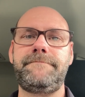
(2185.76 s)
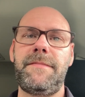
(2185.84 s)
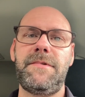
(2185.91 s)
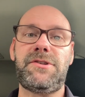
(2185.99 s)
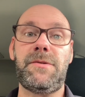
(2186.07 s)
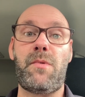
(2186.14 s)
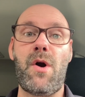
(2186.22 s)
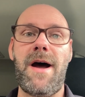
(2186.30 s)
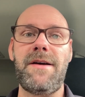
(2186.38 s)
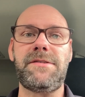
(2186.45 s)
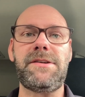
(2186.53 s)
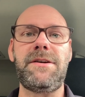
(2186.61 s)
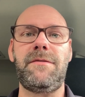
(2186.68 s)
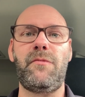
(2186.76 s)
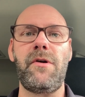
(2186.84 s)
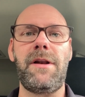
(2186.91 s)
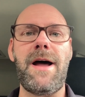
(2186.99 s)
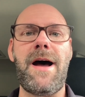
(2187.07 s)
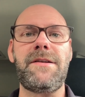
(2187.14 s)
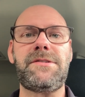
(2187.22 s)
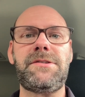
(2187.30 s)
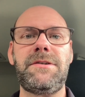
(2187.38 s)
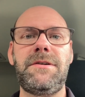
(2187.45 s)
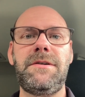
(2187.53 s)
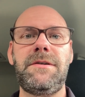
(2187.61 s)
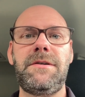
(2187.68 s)
surprise him with lights
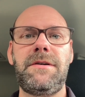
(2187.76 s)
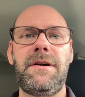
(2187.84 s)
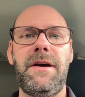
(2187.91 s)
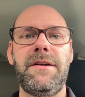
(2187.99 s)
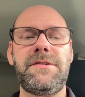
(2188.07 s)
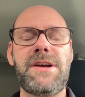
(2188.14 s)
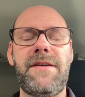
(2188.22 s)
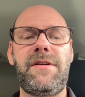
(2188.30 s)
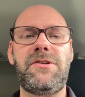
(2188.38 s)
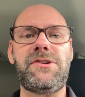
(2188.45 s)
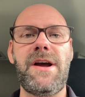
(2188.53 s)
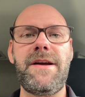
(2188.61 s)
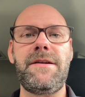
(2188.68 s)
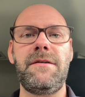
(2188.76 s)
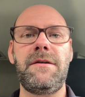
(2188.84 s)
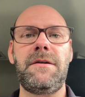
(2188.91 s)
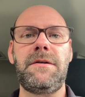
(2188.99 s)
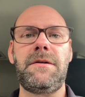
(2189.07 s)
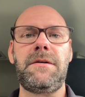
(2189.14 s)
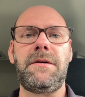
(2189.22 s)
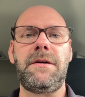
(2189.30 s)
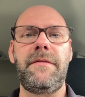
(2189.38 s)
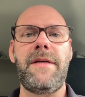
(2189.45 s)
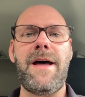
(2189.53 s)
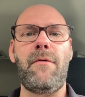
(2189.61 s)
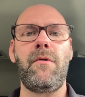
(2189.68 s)
and a safety chain.
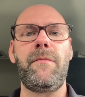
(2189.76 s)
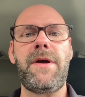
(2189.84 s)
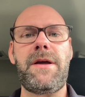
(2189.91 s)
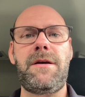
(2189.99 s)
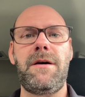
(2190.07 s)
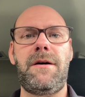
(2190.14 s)
That would be